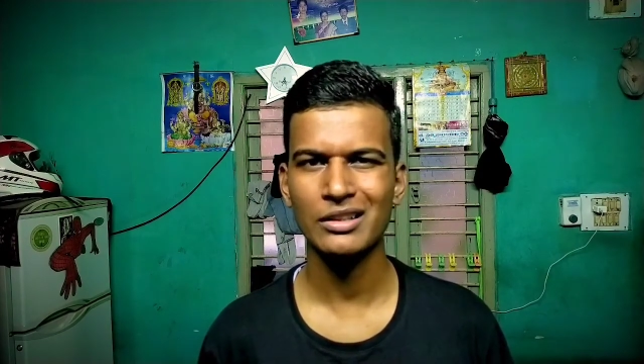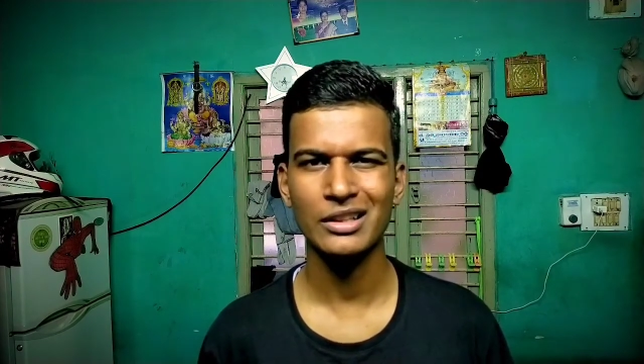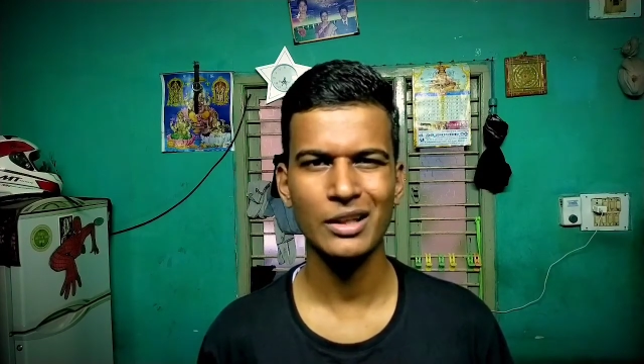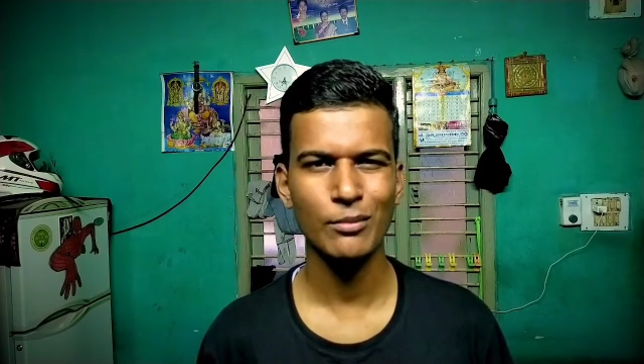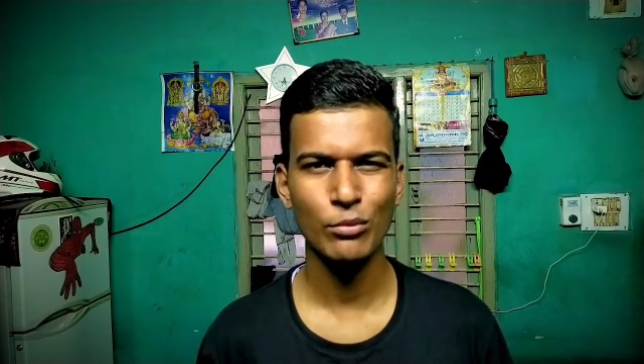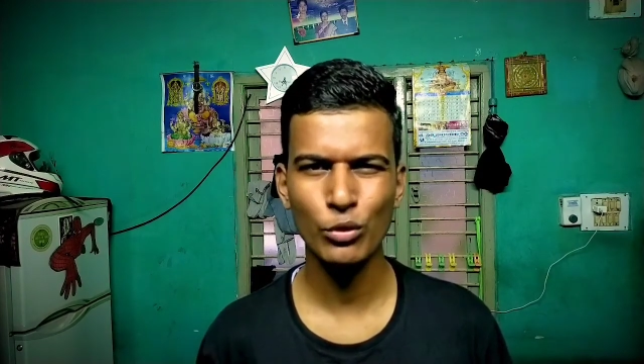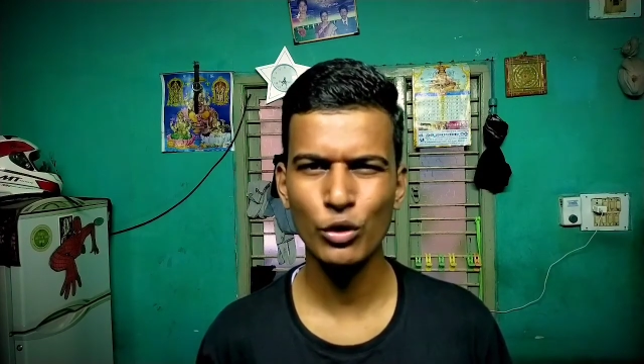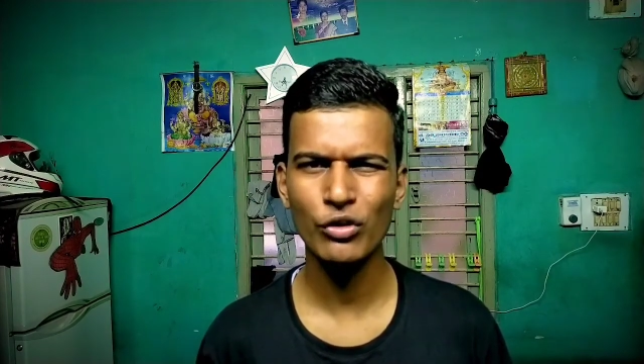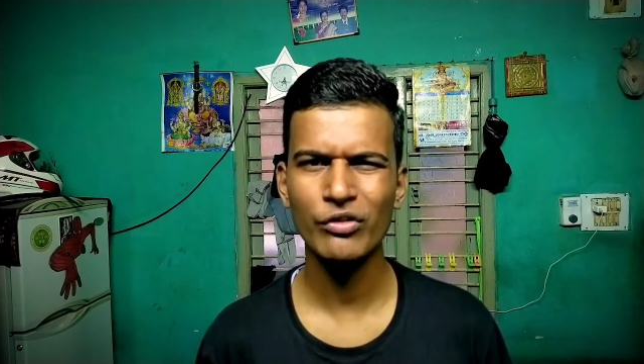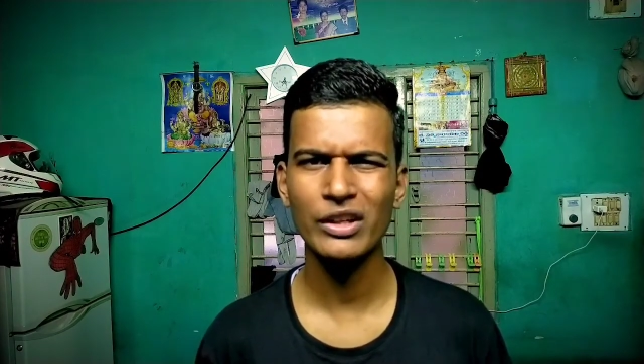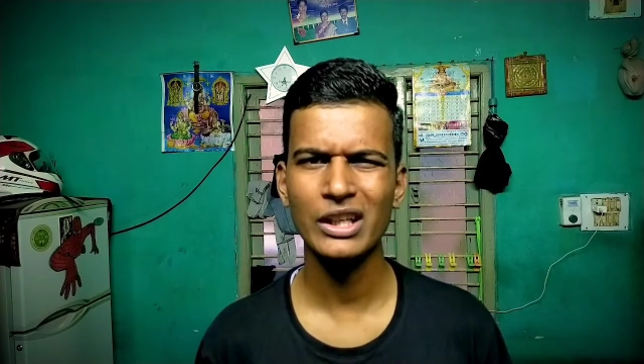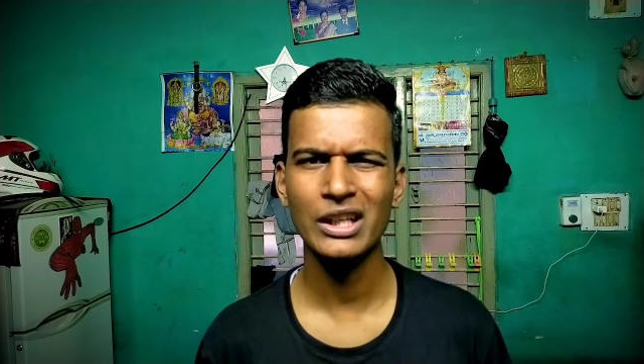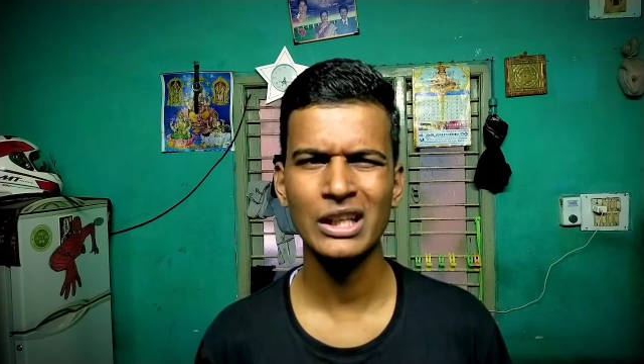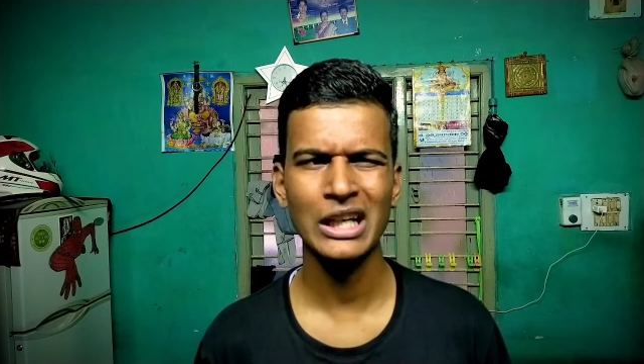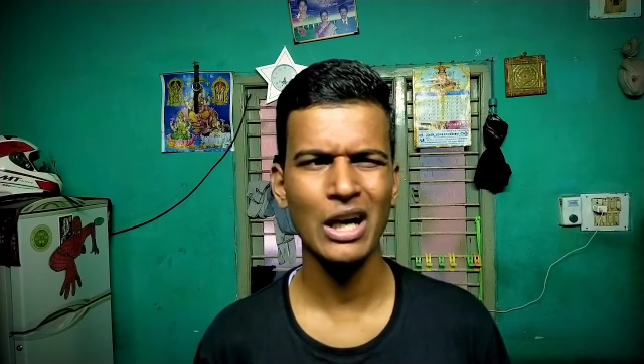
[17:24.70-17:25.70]
in a
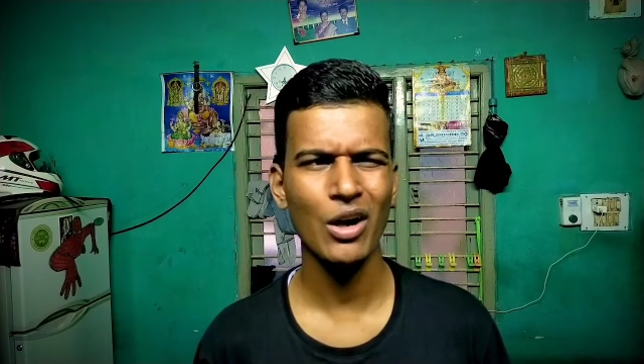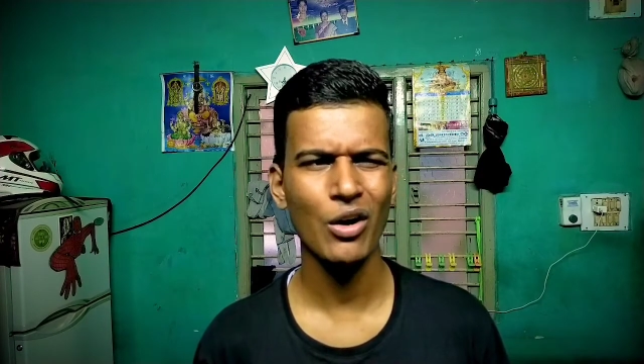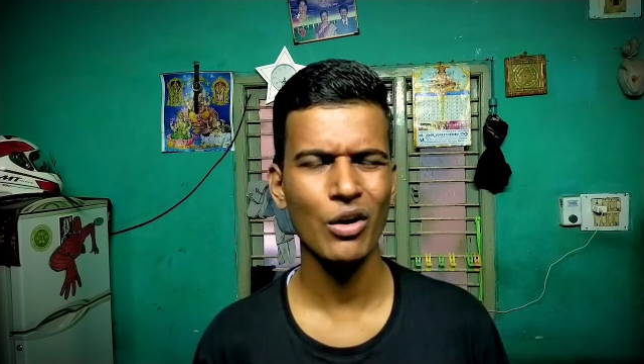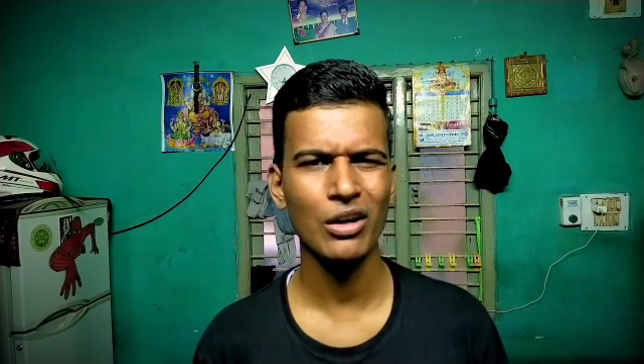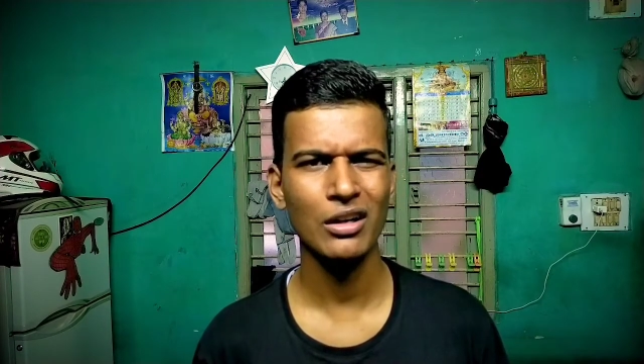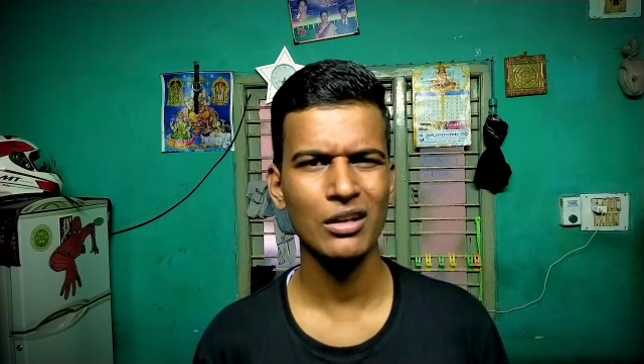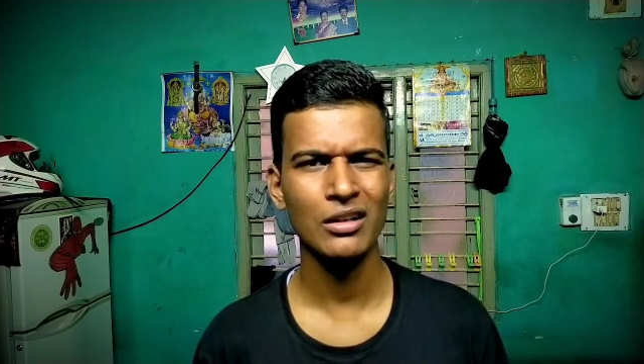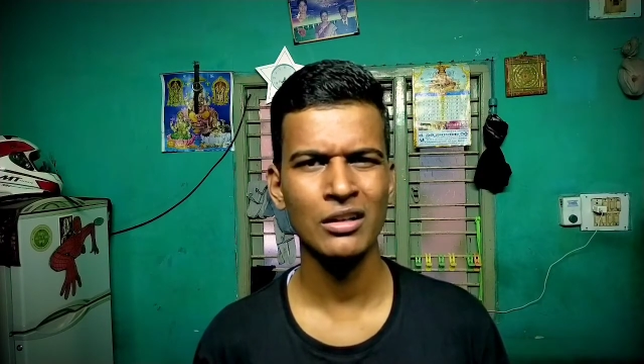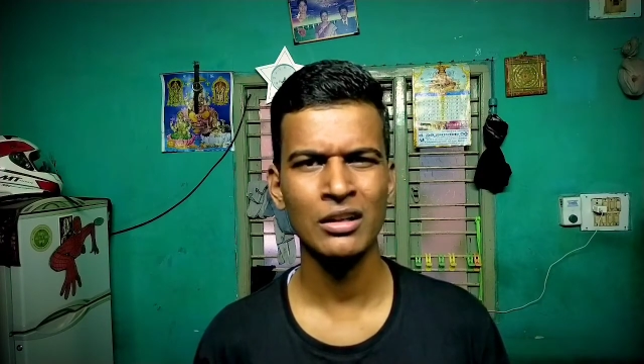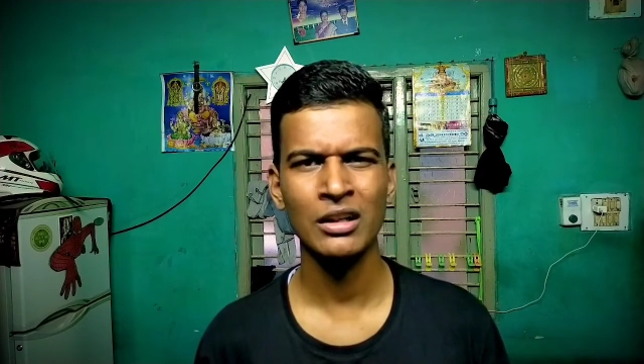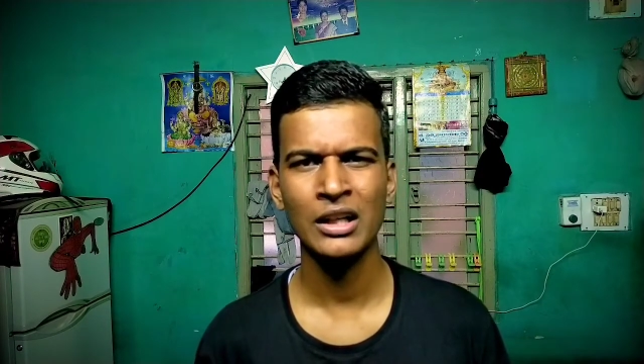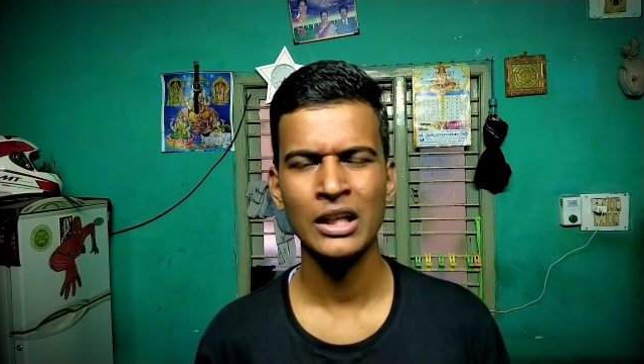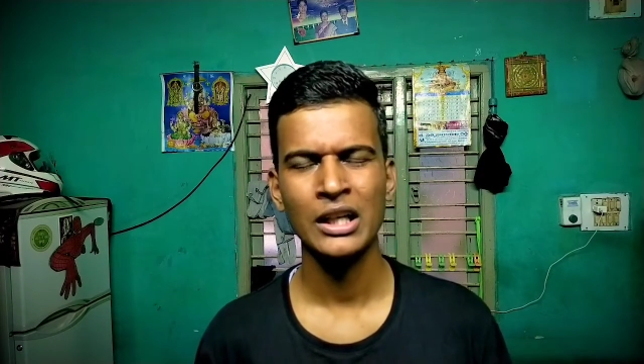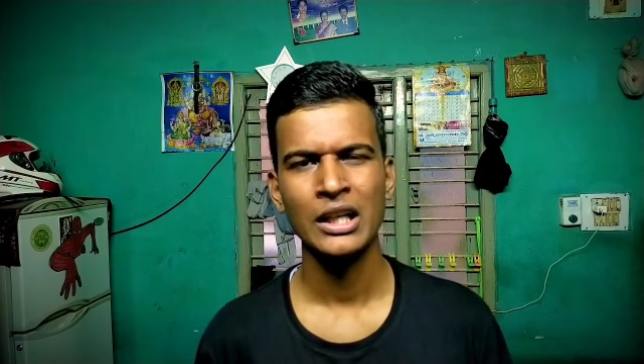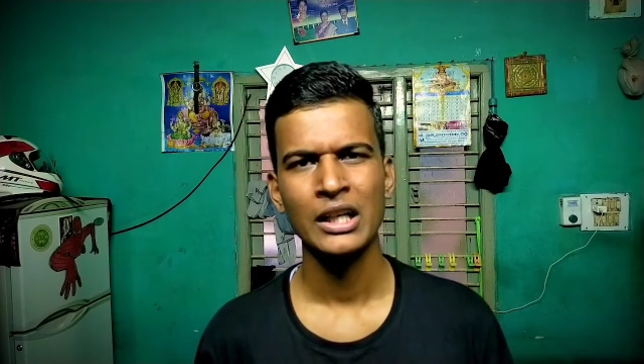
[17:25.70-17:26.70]
movie or uh,